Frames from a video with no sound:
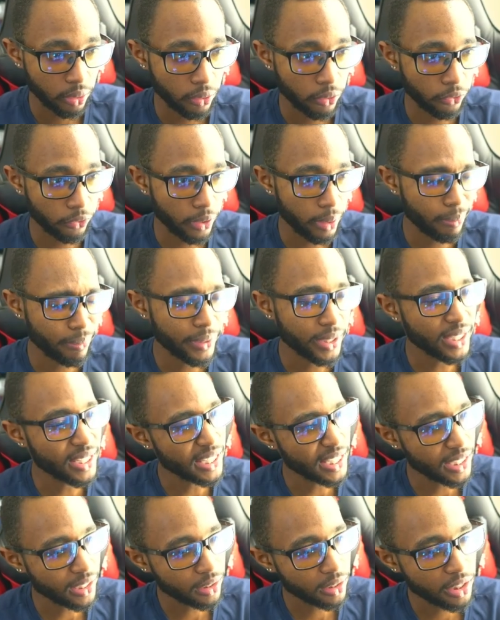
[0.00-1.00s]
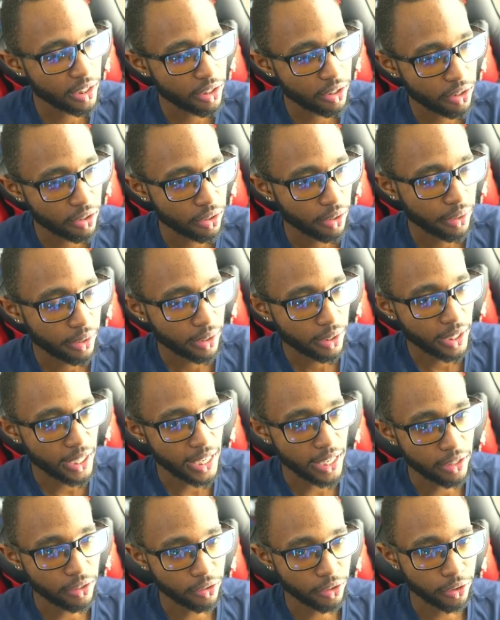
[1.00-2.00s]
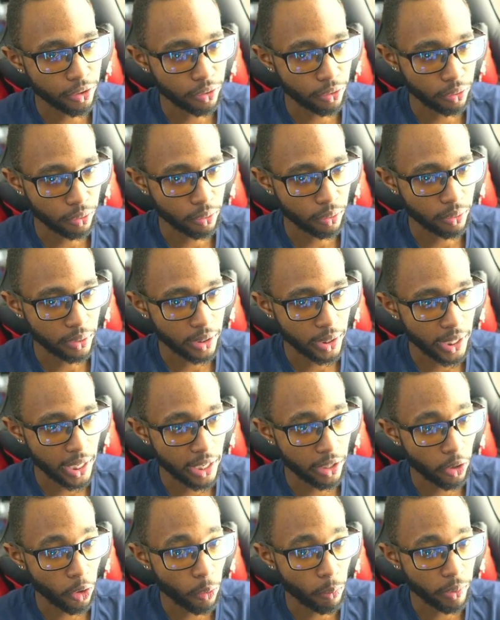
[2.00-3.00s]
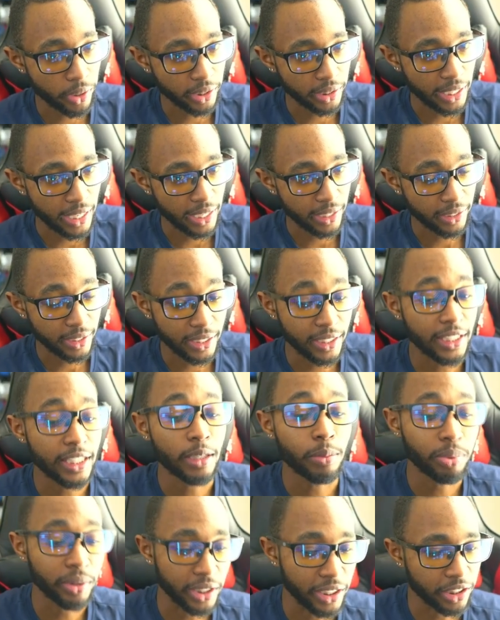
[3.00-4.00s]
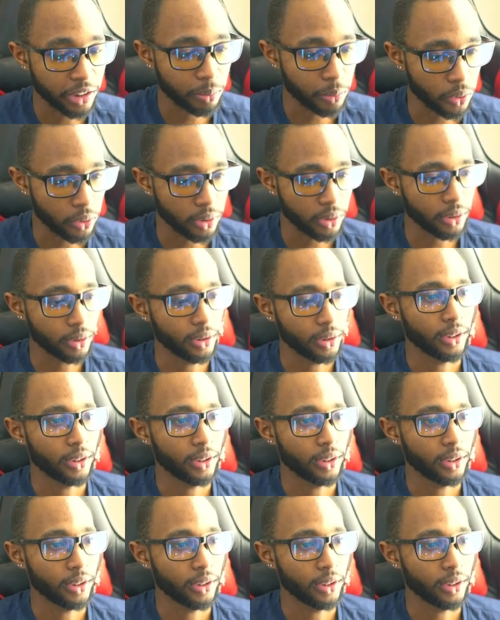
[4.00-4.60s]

from the English into an opening that he plays more.